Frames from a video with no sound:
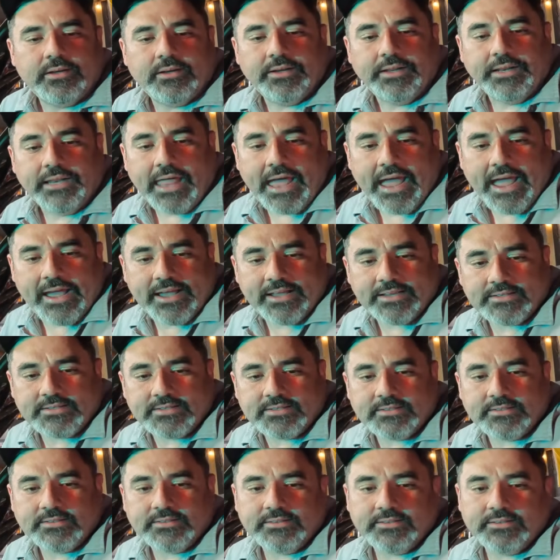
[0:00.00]

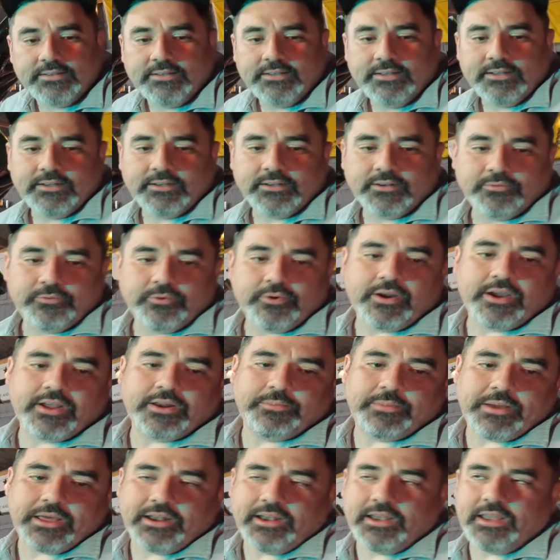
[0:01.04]
Glass, we're at
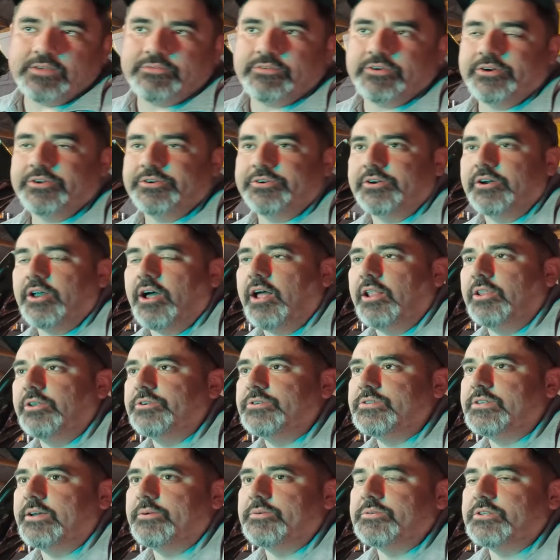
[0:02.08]
about
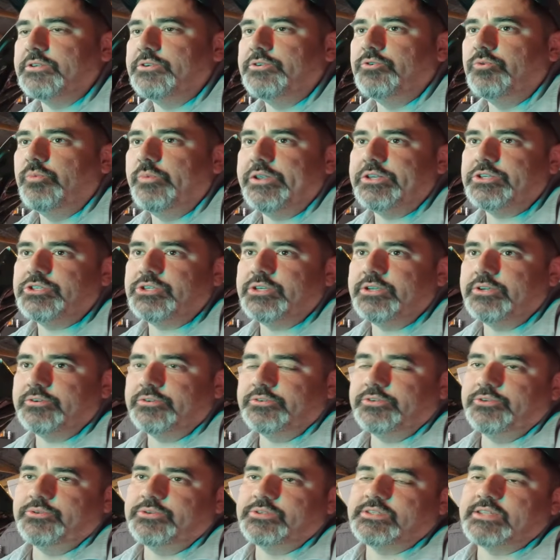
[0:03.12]
$1,100. That was a new
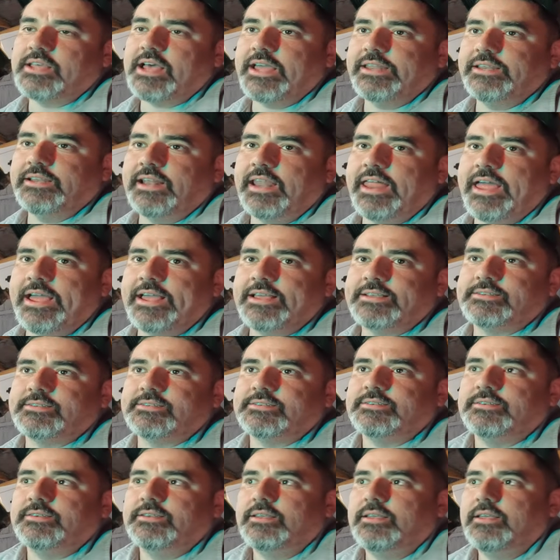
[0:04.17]
windshield, new side
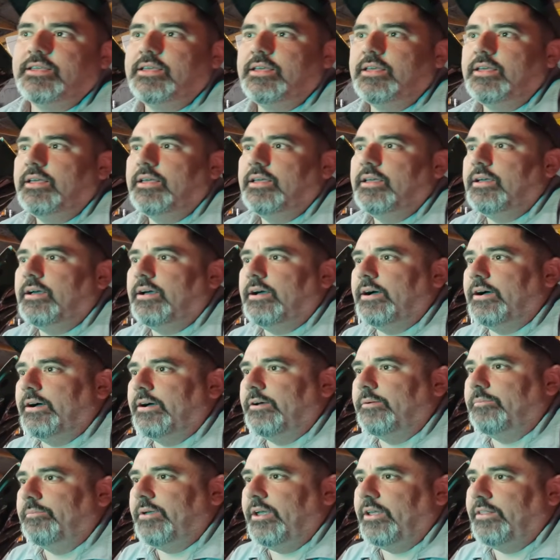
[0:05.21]
glass,
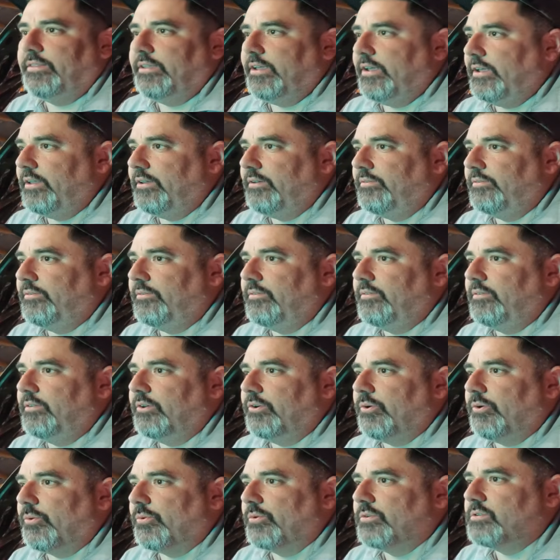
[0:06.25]
and then the
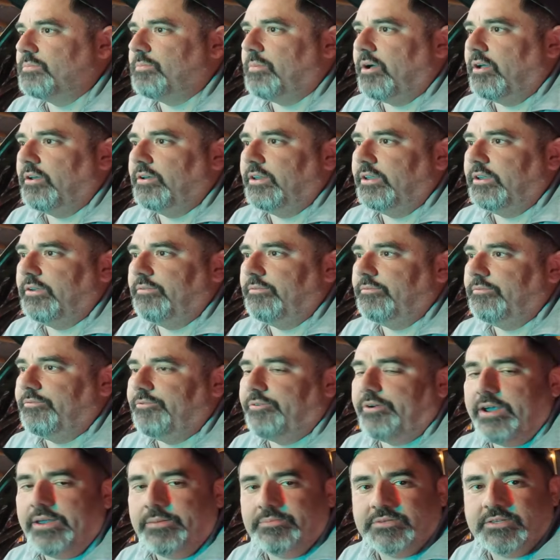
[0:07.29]
corresponding
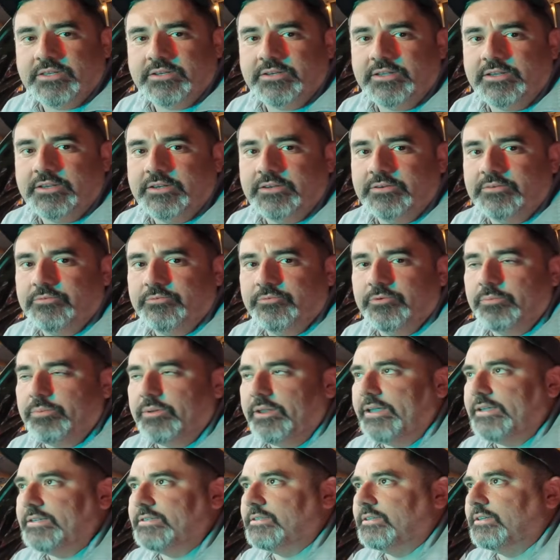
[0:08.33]
frames that needed
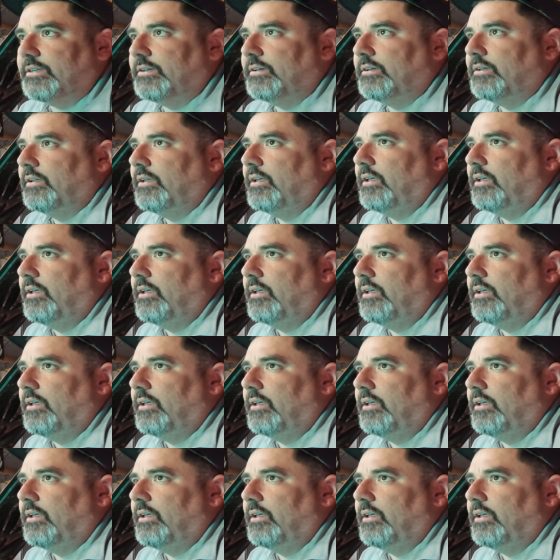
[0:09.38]
replacing.